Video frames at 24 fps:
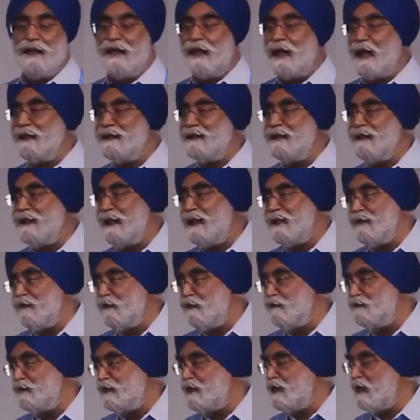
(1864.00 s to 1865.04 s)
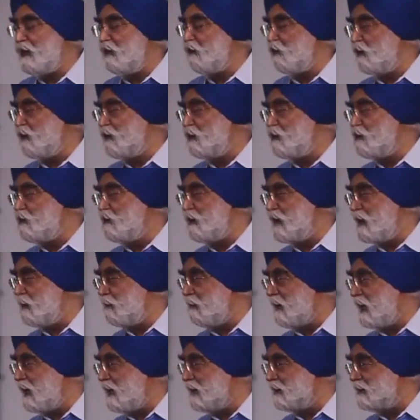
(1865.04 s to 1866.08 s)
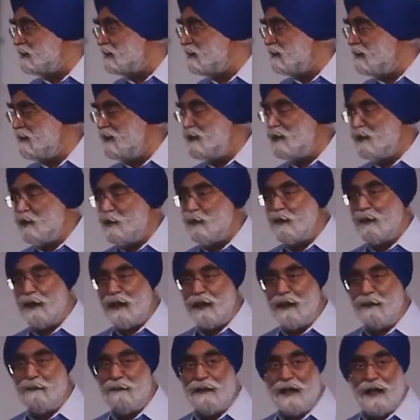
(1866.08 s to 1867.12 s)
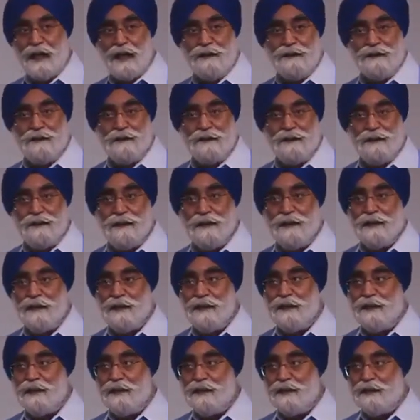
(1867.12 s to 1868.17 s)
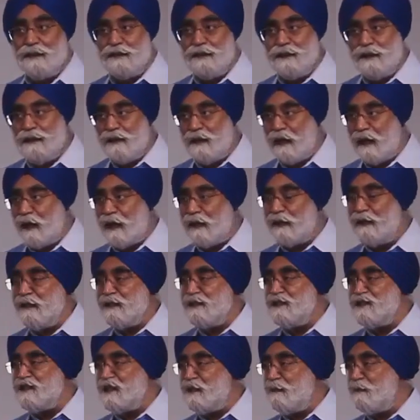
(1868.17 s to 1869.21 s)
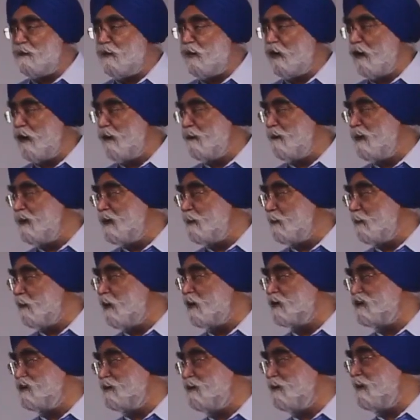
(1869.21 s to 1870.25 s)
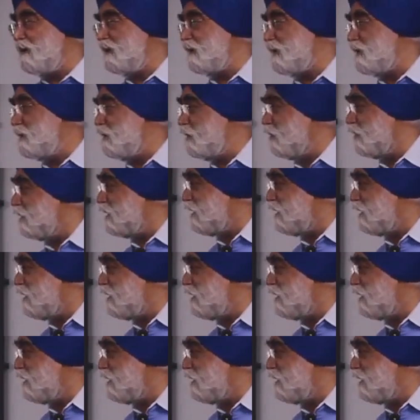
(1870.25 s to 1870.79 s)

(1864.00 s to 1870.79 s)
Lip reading: At the end of the day, what do you aim at? You aim at the highest employment possible in your